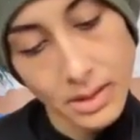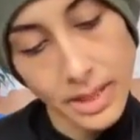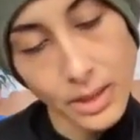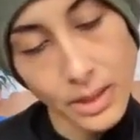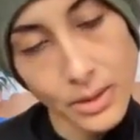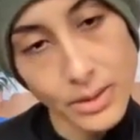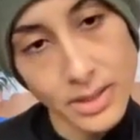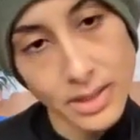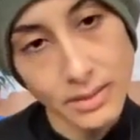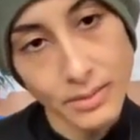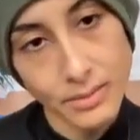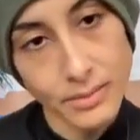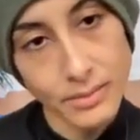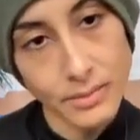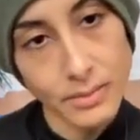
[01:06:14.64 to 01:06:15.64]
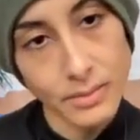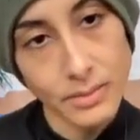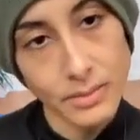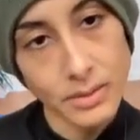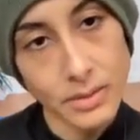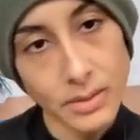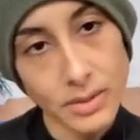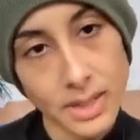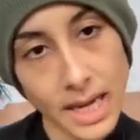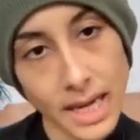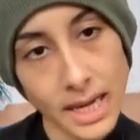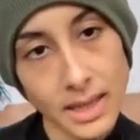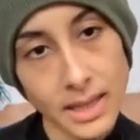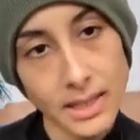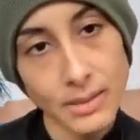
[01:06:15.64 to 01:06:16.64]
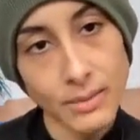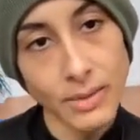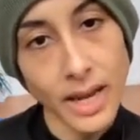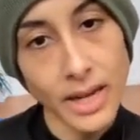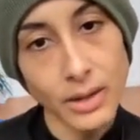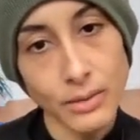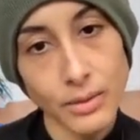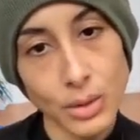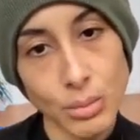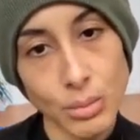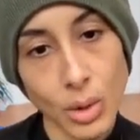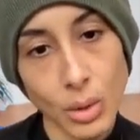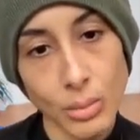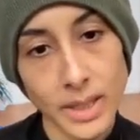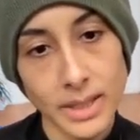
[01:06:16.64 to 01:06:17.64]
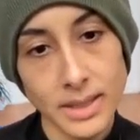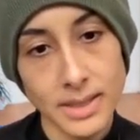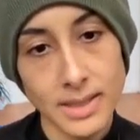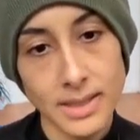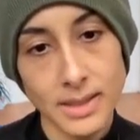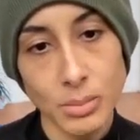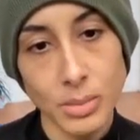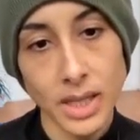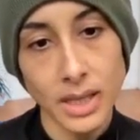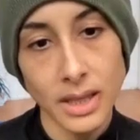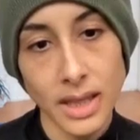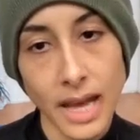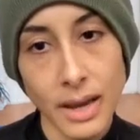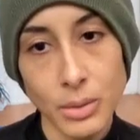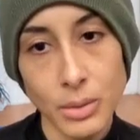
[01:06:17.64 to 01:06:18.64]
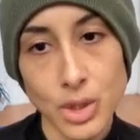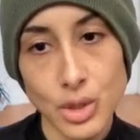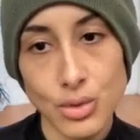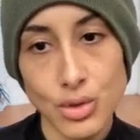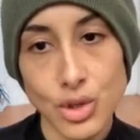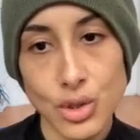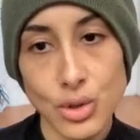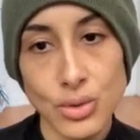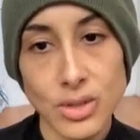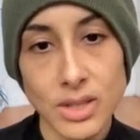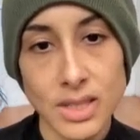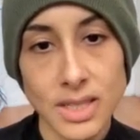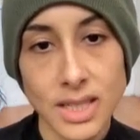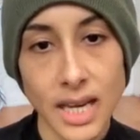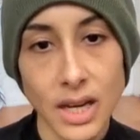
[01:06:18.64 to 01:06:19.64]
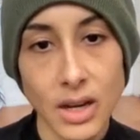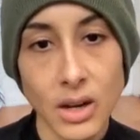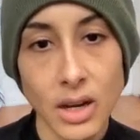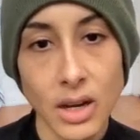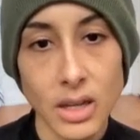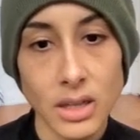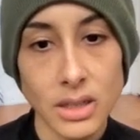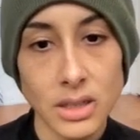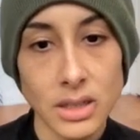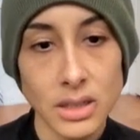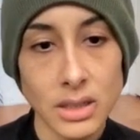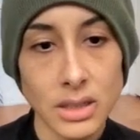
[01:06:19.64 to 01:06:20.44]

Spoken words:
let yourself take these final few moments as being that which you choose to take on.